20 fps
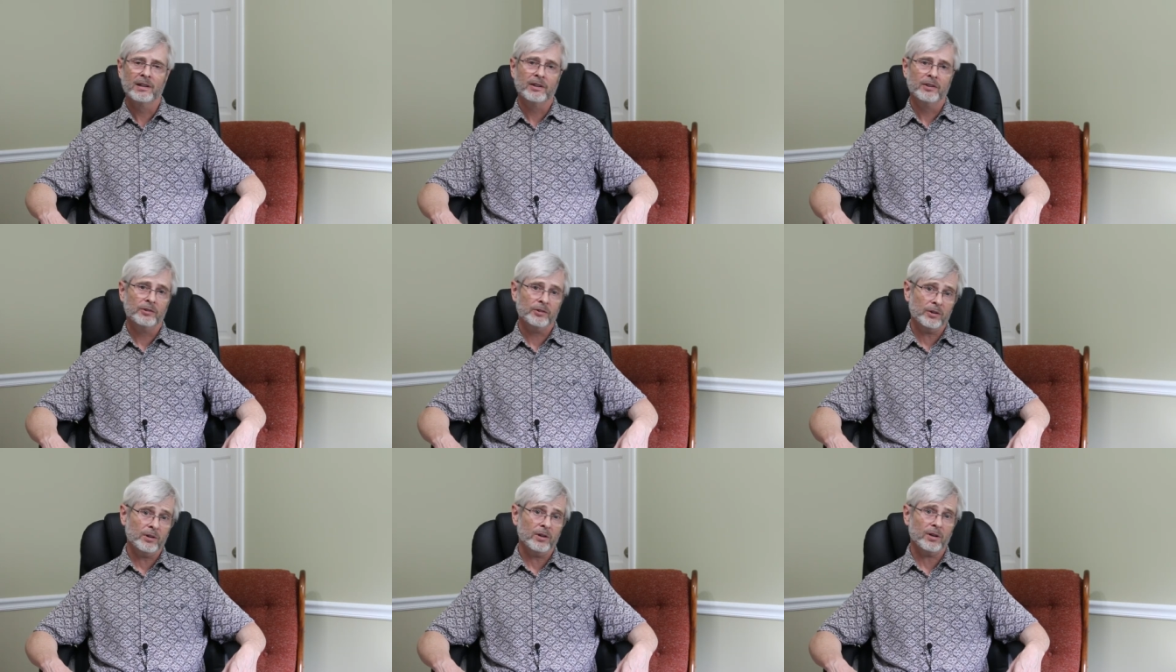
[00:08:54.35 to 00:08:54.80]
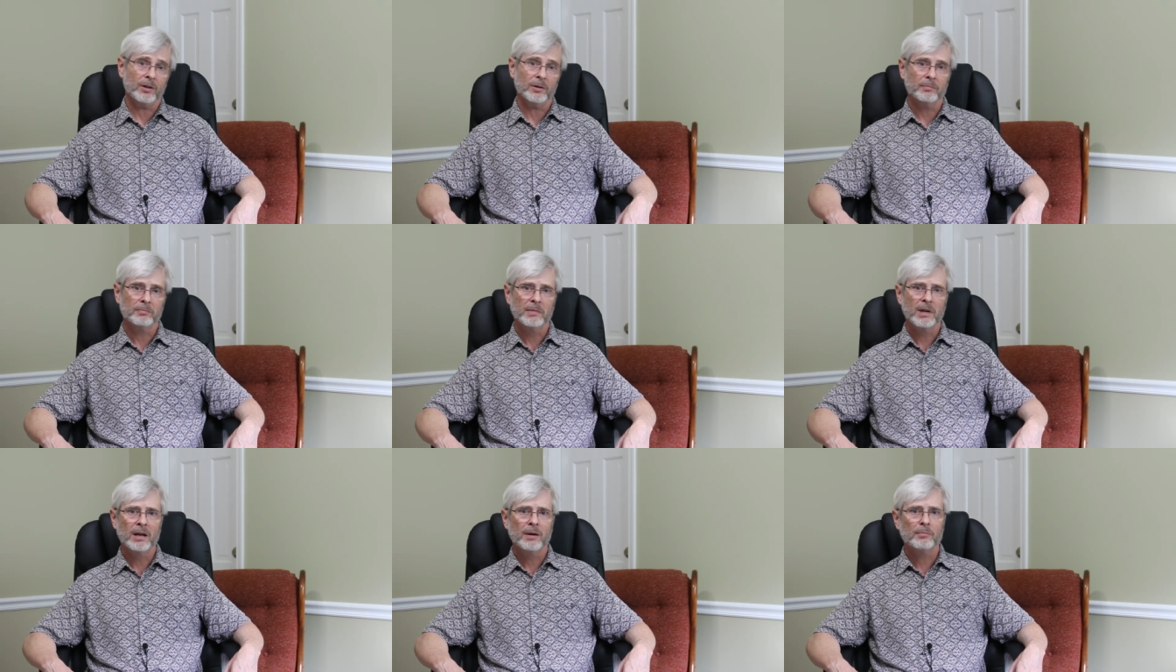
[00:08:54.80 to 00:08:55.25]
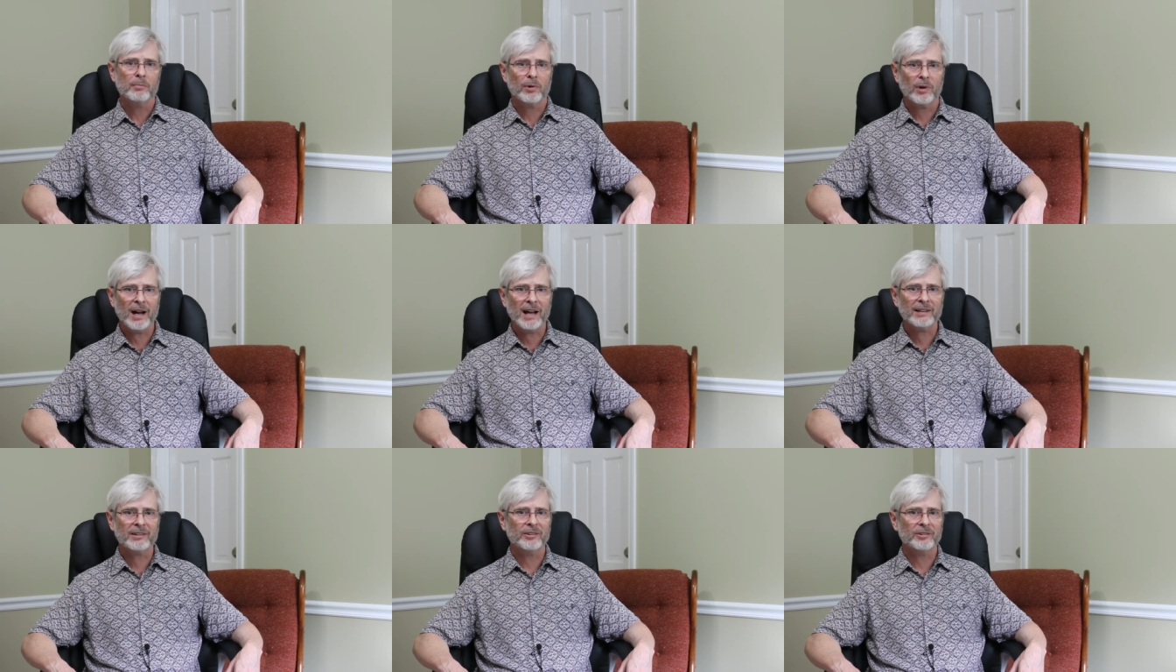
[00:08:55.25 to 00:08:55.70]
Sure,
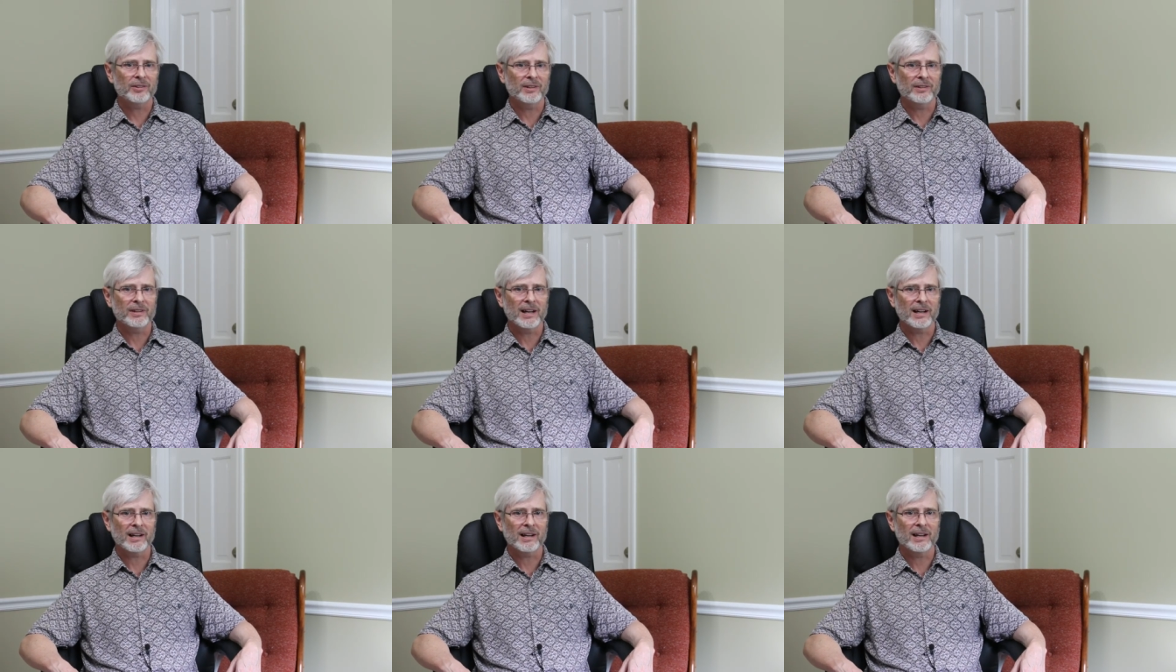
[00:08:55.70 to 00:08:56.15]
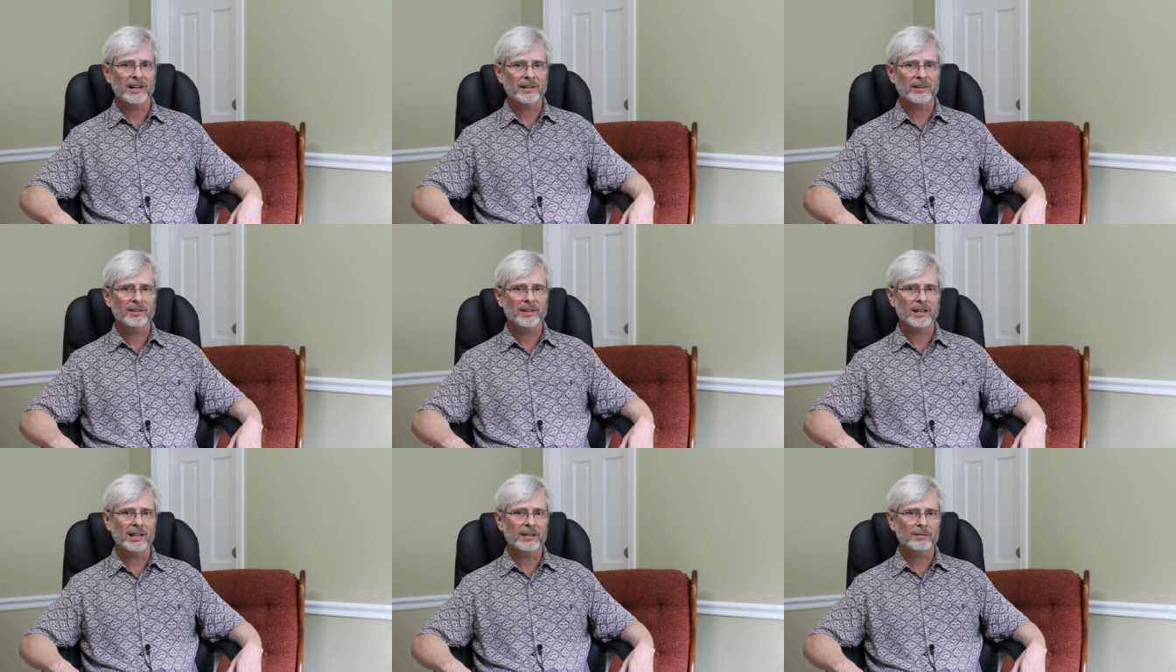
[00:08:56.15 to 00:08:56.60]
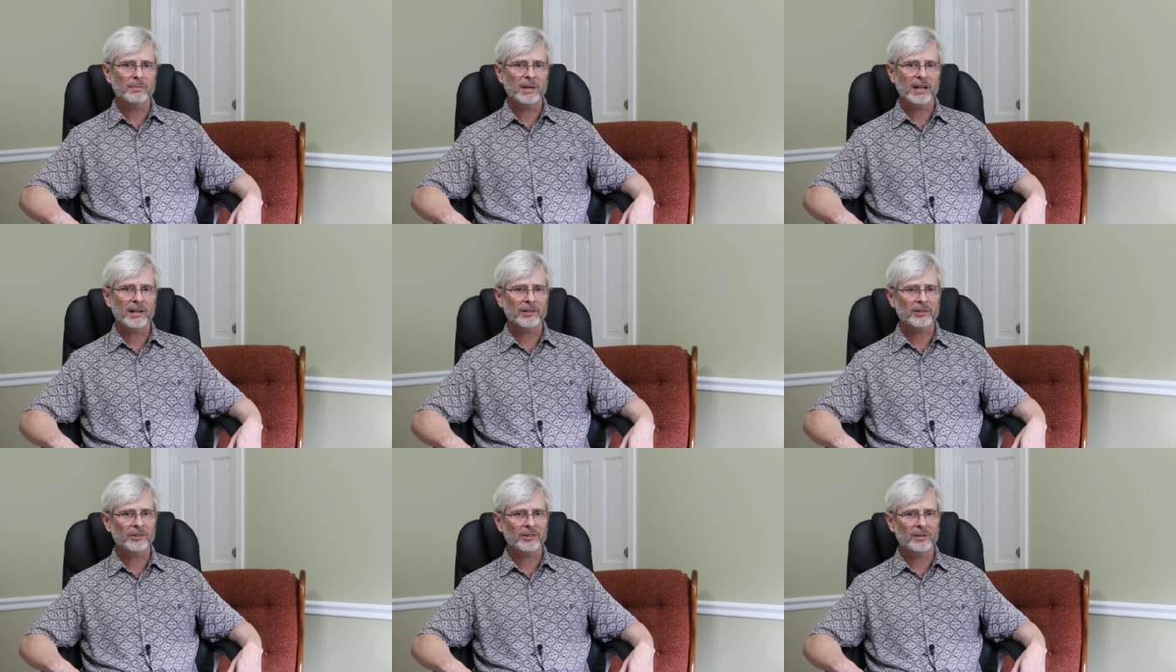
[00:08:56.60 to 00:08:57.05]
practicing that kind of thing can
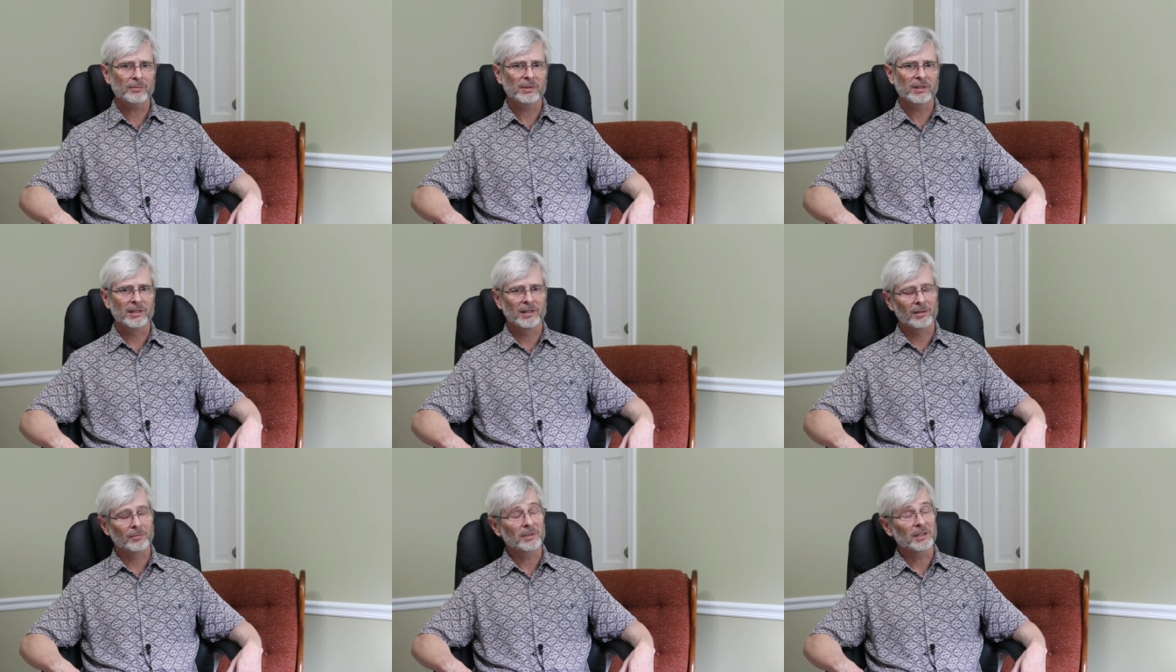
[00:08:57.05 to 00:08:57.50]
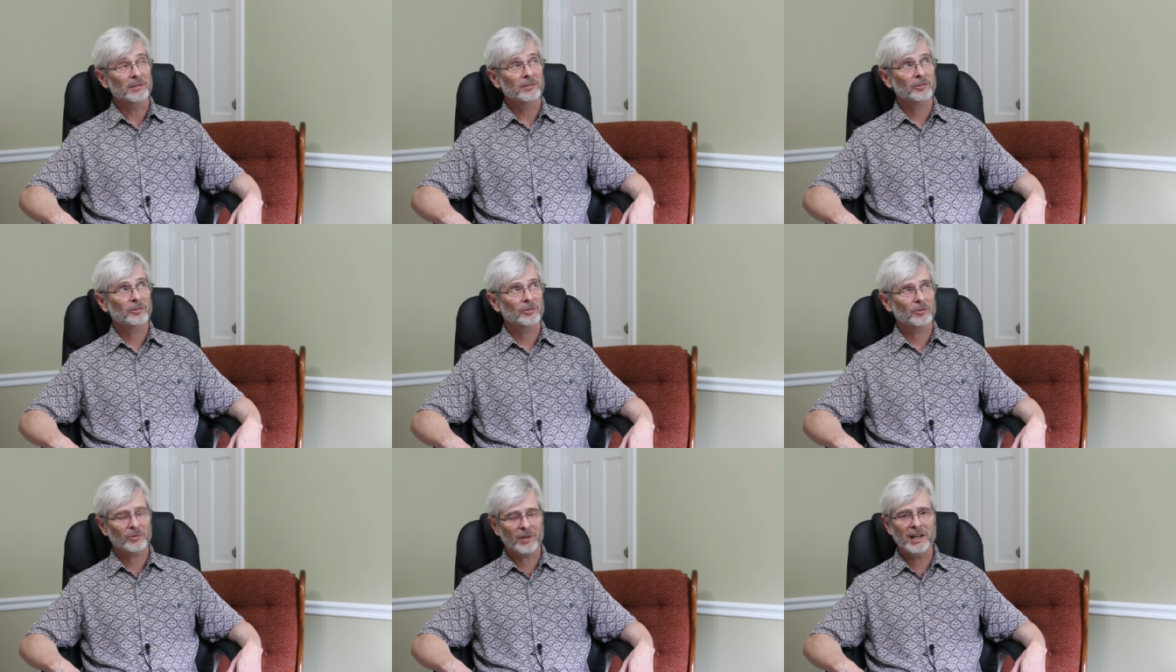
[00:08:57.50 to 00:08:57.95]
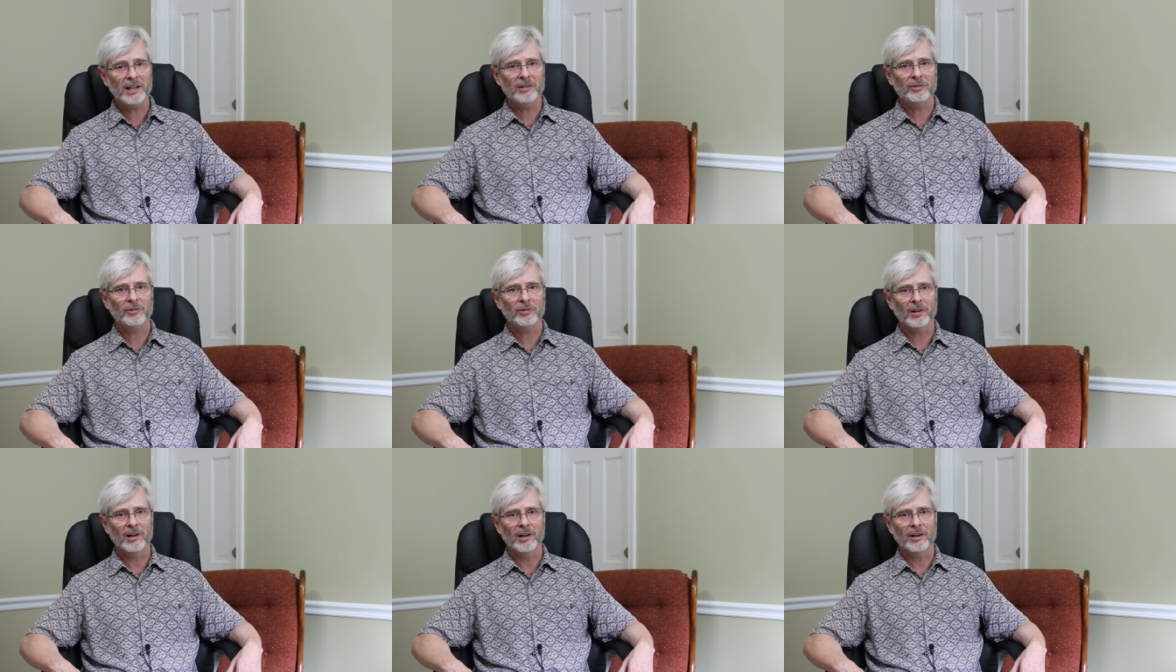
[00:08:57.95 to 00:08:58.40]
make us seem a little bit
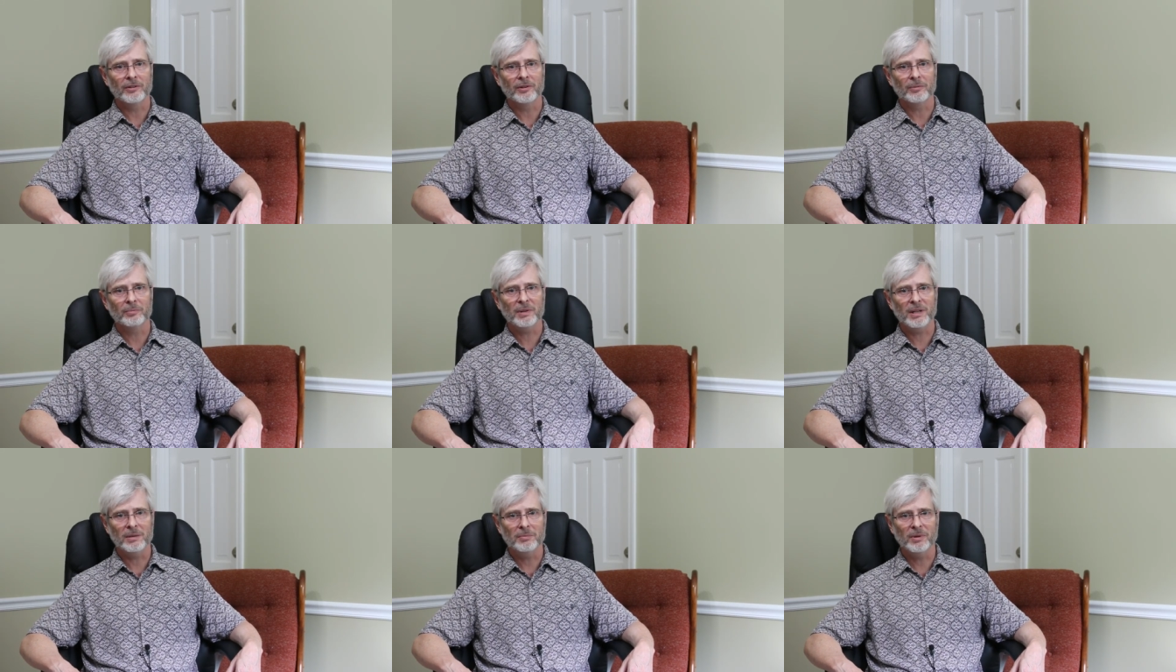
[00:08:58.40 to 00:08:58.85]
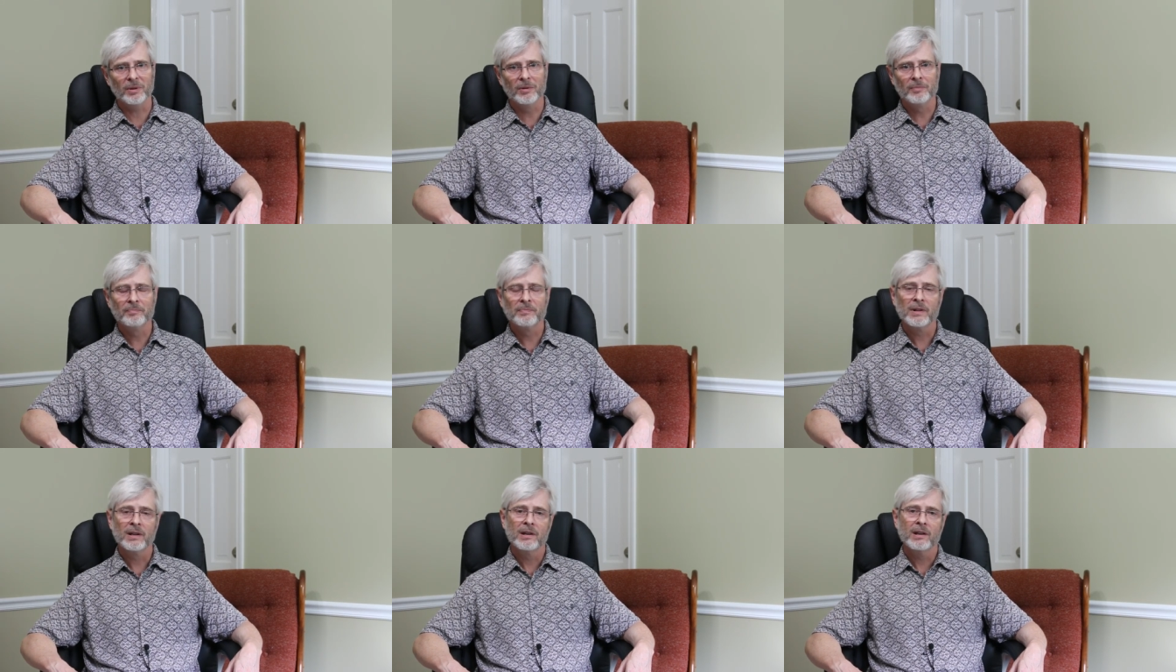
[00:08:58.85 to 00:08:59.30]
strange to other people,